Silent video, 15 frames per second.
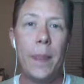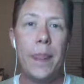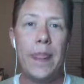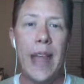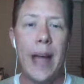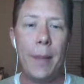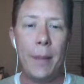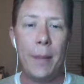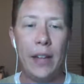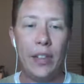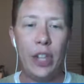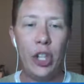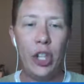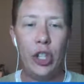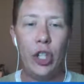that meant
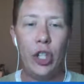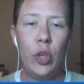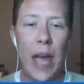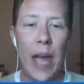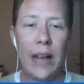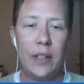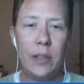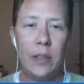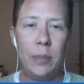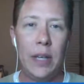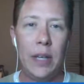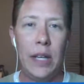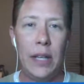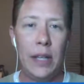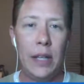that you had to
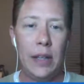be